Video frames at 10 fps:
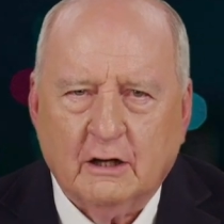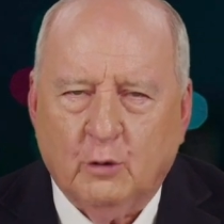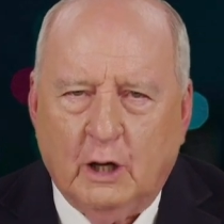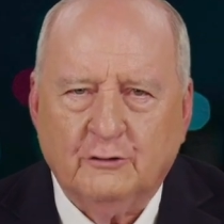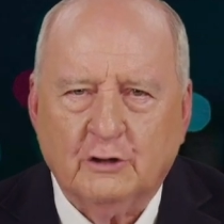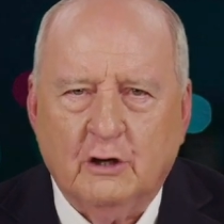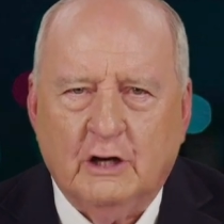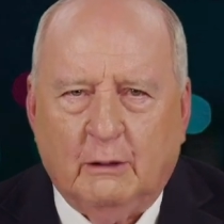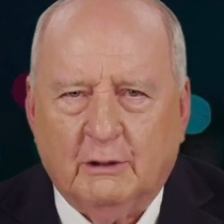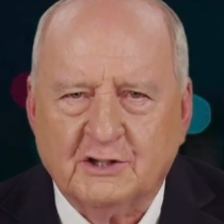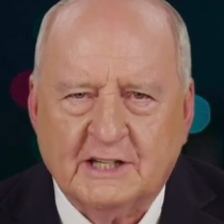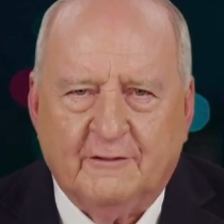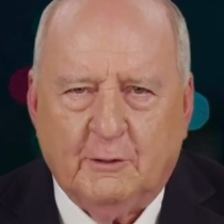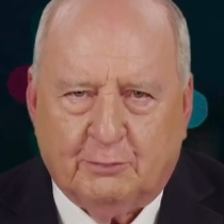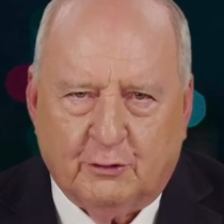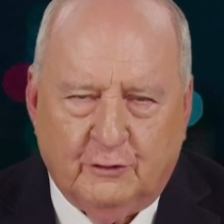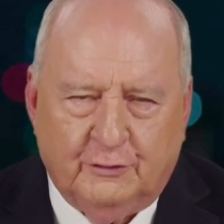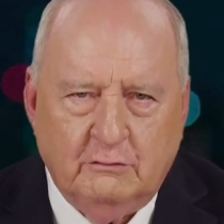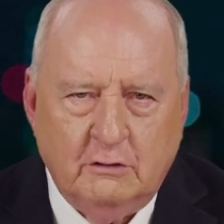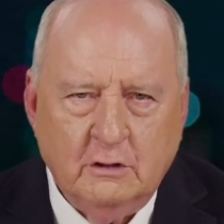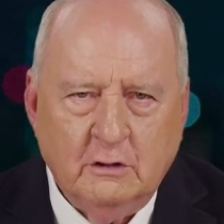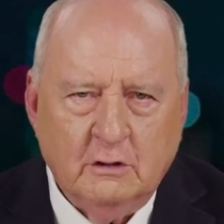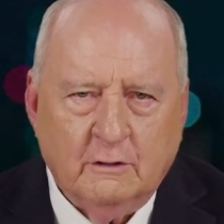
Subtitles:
quote, no one has ever proven